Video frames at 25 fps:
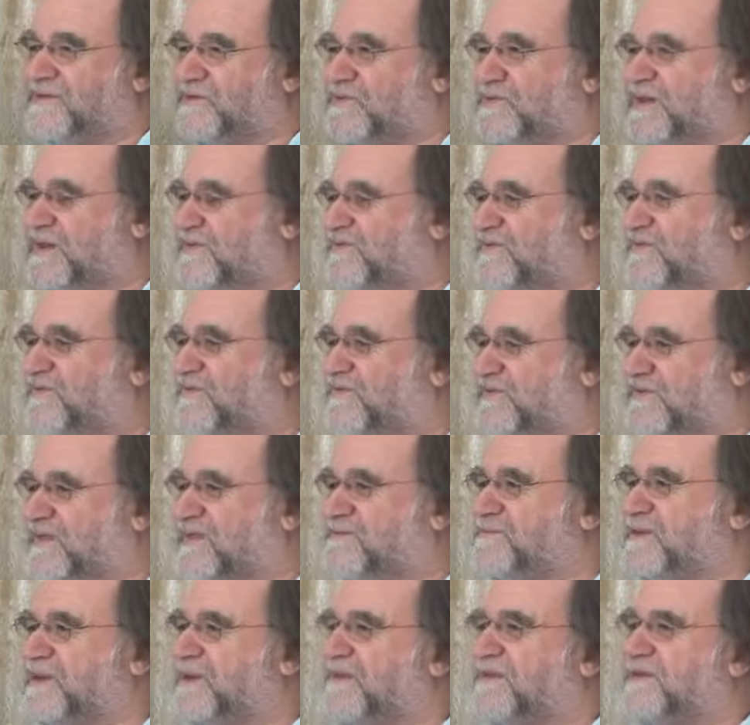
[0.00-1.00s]
you get the
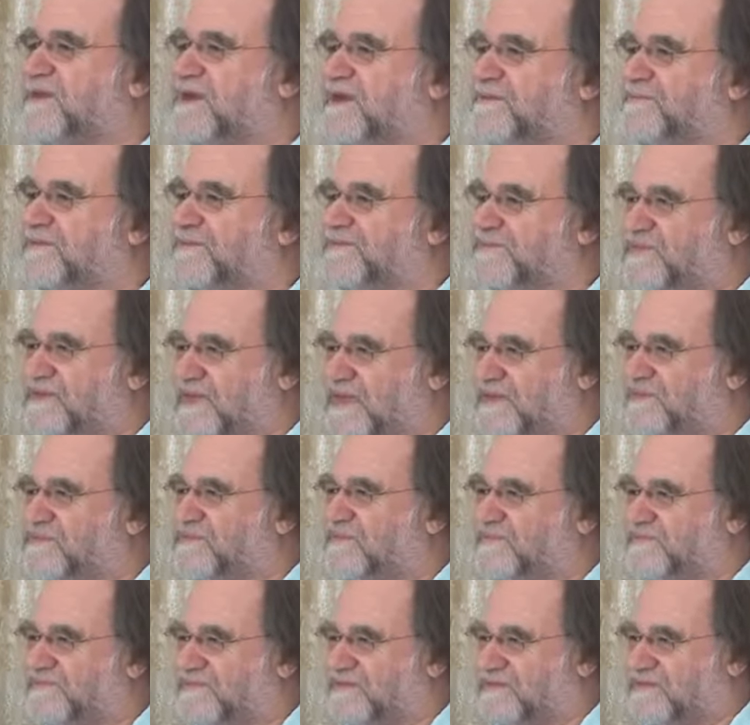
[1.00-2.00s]
same income at the end
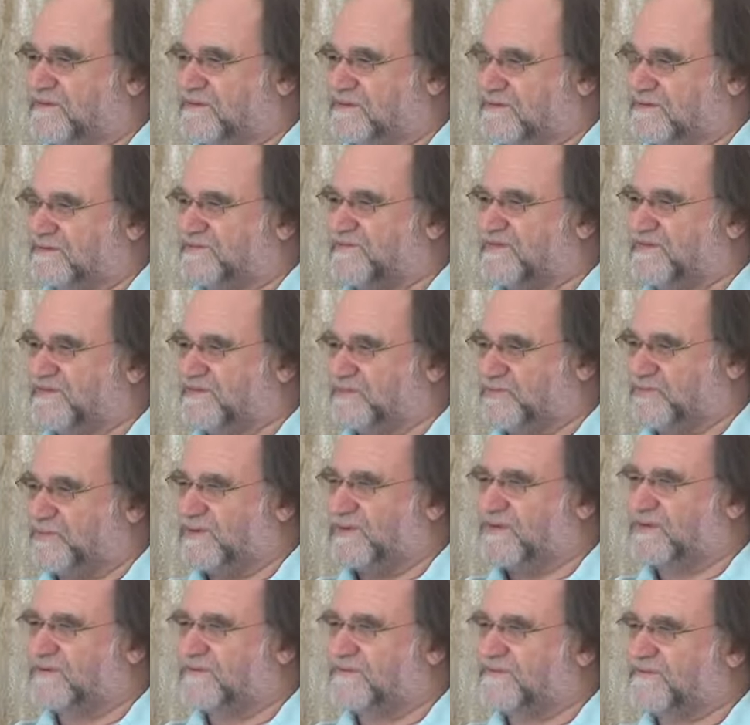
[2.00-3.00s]
of the 6
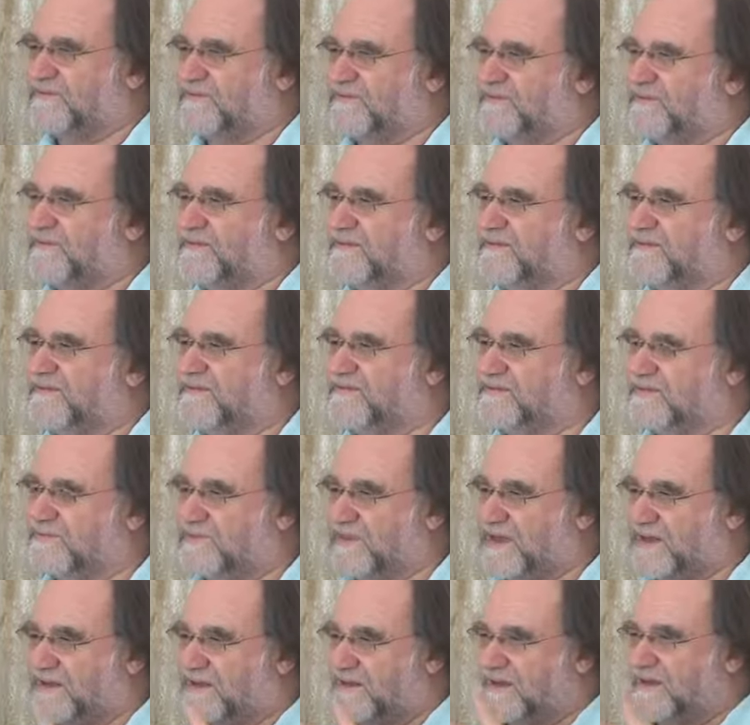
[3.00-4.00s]
weeks. Mm-hmm. So in
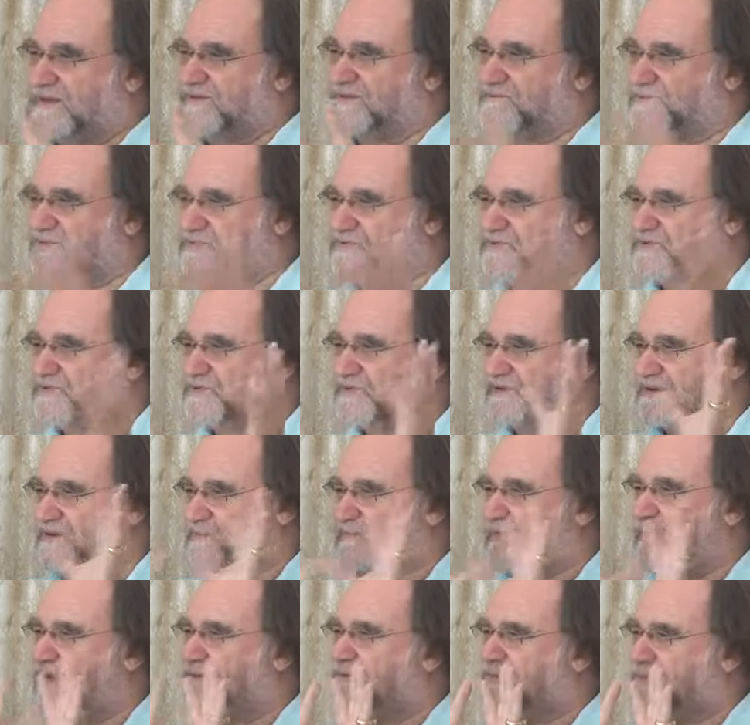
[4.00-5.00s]
that case, we do it
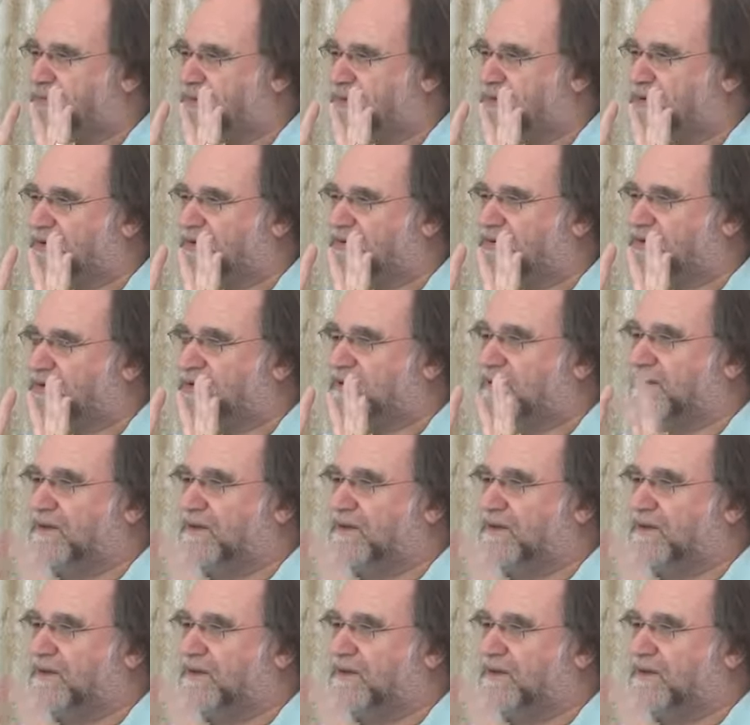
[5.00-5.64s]
in one pot.